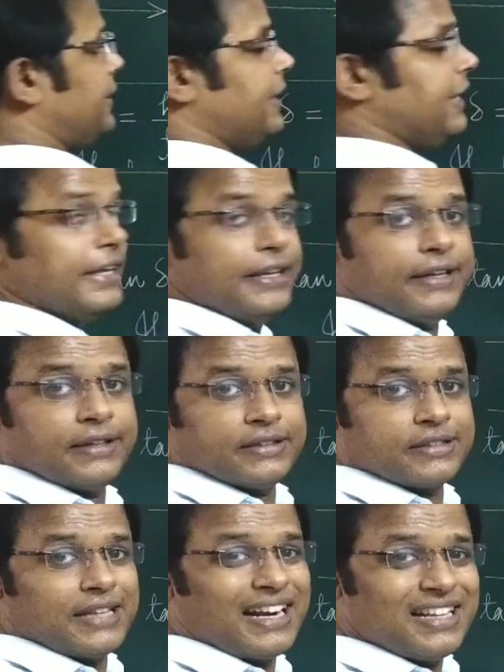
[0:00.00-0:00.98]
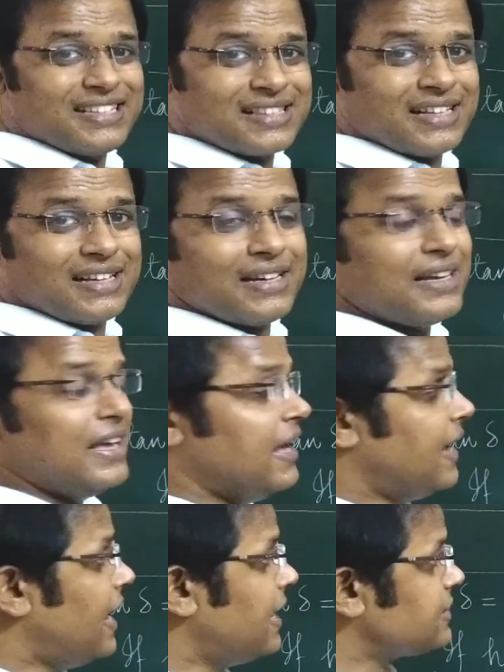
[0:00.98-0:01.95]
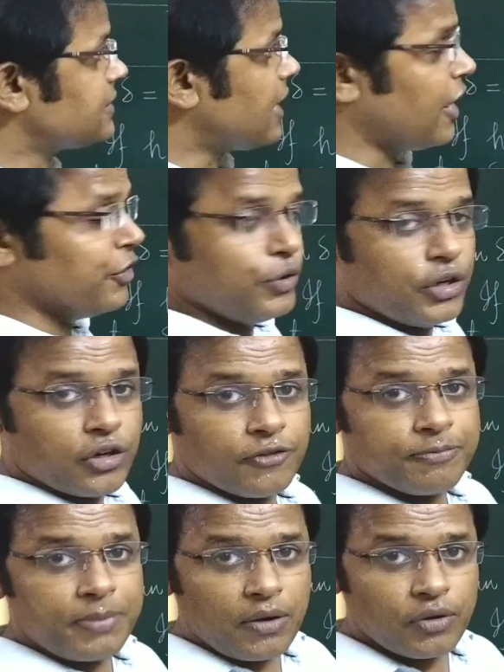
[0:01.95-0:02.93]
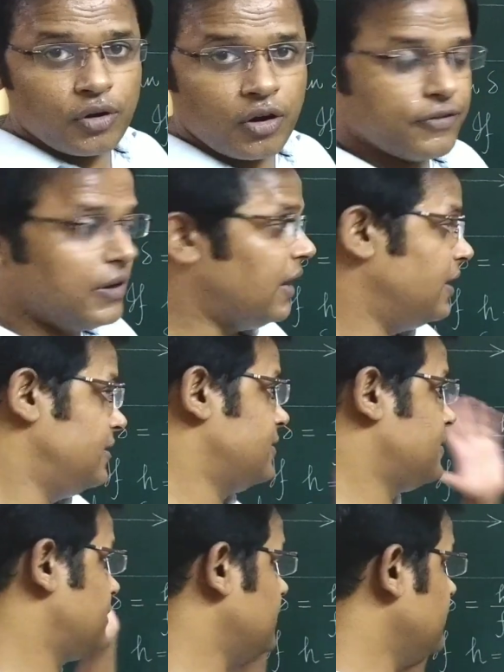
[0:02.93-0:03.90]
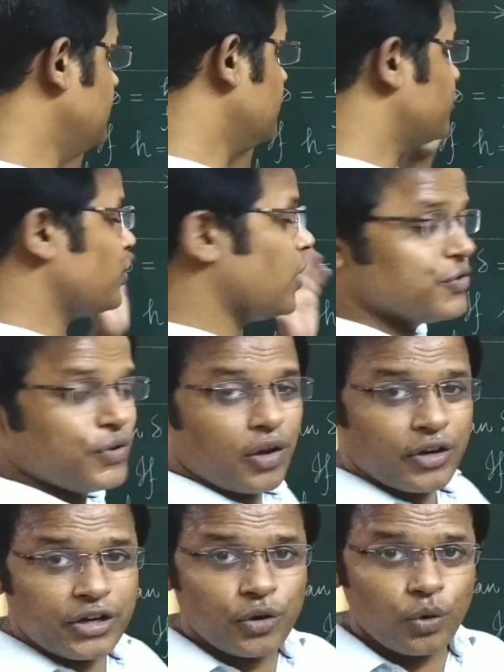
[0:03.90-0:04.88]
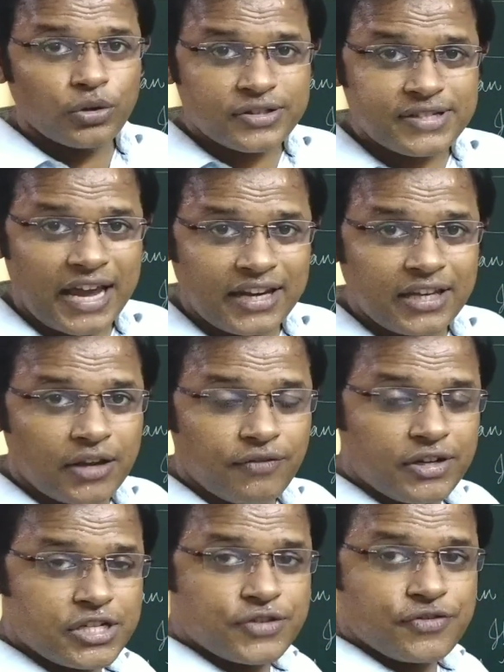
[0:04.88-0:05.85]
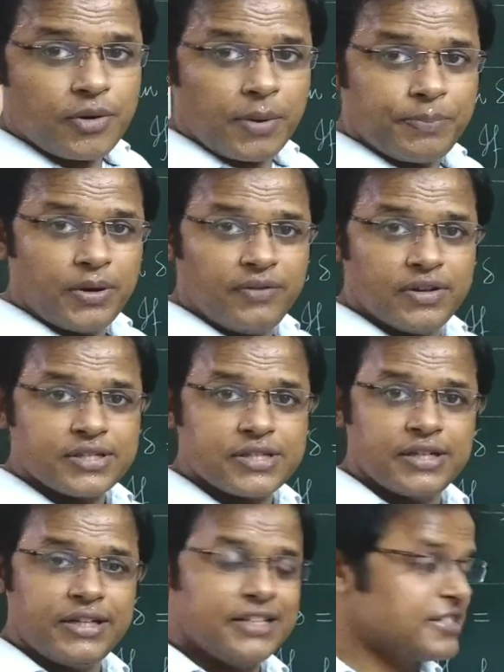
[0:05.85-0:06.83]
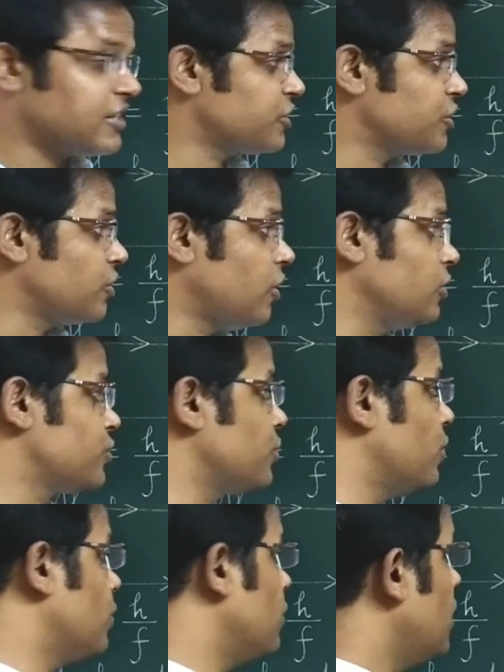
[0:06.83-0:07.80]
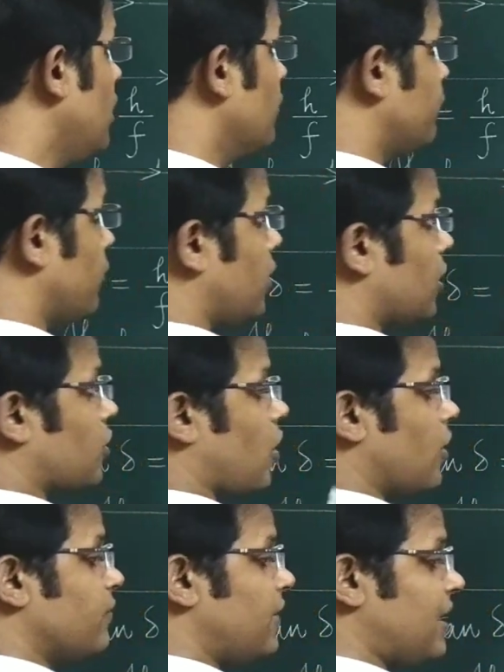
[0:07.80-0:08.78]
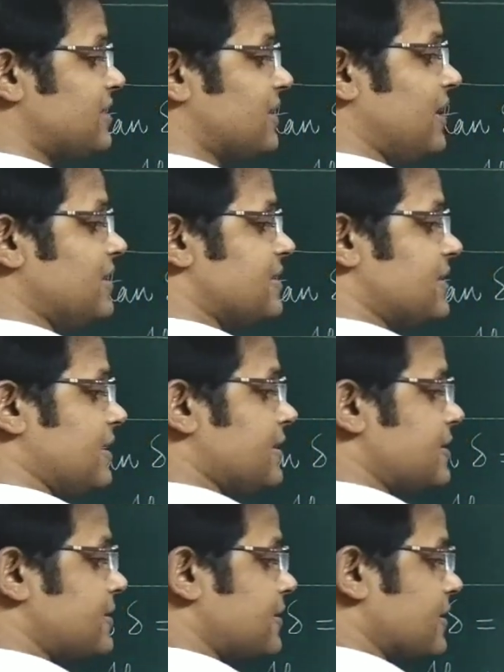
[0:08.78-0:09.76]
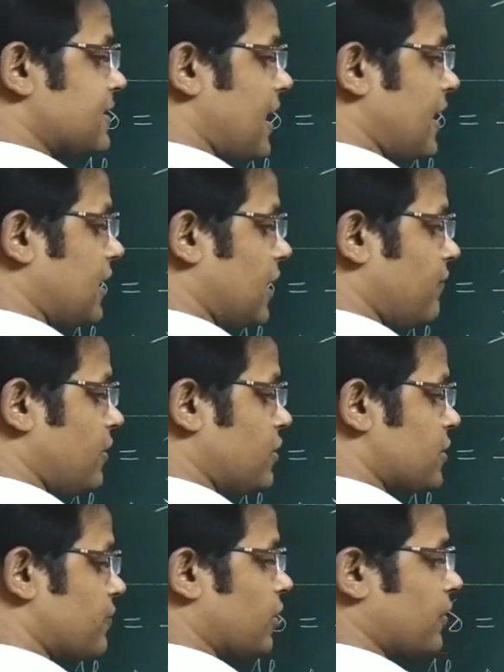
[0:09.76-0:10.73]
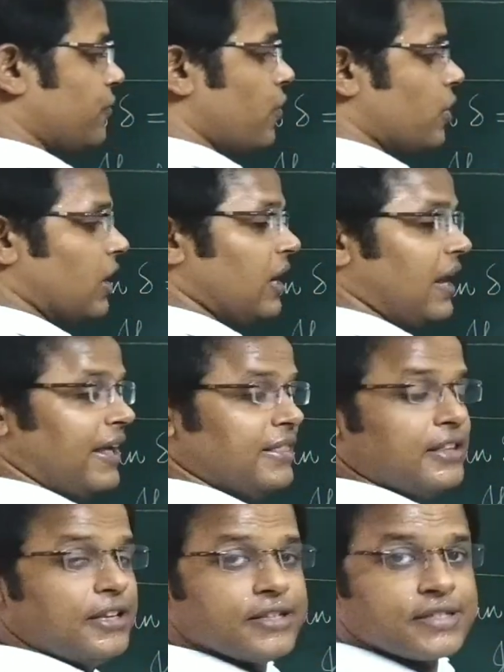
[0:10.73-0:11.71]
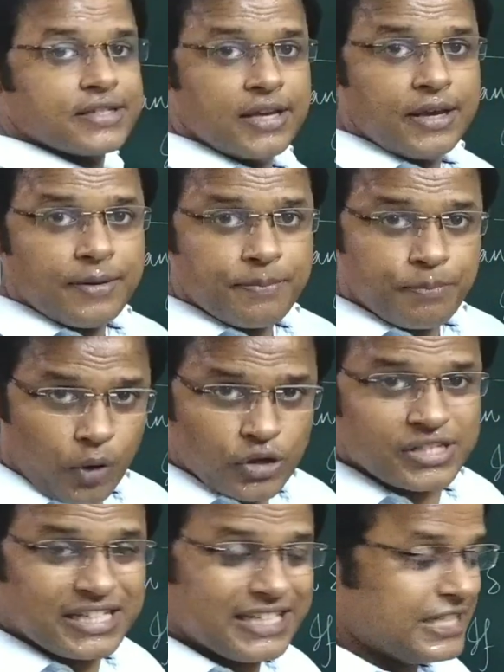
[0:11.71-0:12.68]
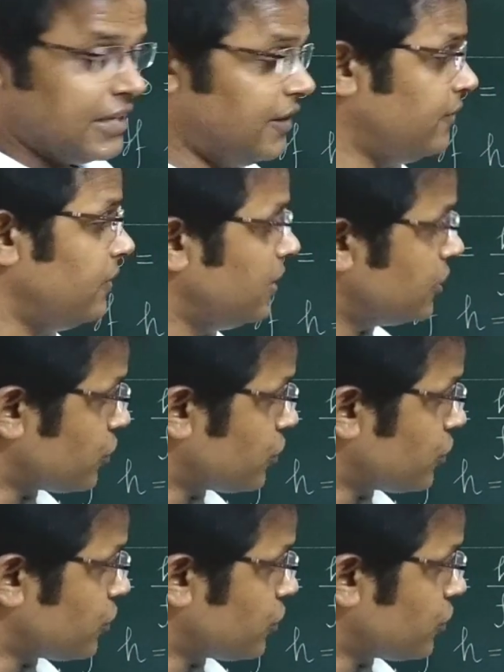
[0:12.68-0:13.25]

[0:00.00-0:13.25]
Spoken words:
D. That is the SI unit of power of a lens. So as you already know the sign conventions from our previous discussion also, for convex lenses, the sign convention for the focal length is positive.